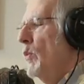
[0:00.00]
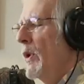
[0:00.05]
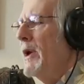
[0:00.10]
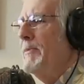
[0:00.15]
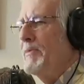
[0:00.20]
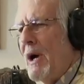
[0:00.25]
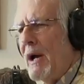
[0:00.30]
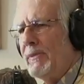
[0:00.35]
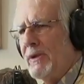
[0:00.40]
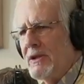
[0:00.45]

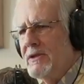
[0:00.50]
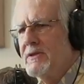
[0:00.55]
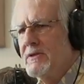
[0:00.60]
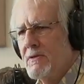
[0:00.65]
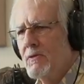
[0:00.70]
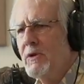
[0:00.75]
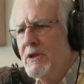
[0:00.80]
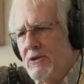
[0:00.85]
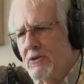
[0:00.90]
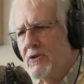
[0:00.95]

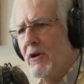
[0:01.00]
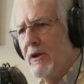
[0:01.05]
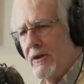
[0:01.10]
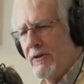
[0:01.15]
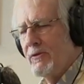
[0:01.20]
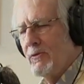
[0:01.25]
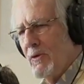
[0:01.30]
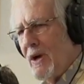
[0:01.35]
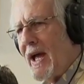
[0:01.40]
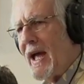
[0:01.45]
We started
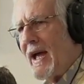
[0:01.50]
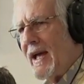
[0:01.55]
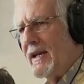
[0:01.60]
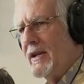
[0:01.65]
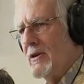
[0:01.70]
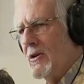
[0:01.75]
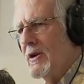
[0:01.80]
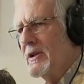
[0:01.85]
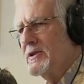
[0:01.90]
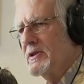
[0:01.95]
the RAG
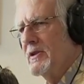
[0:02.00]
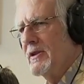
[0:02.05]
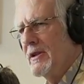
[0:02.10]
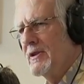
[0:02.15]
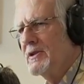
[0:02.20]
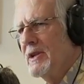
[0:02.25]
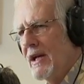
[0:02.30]
in Austin in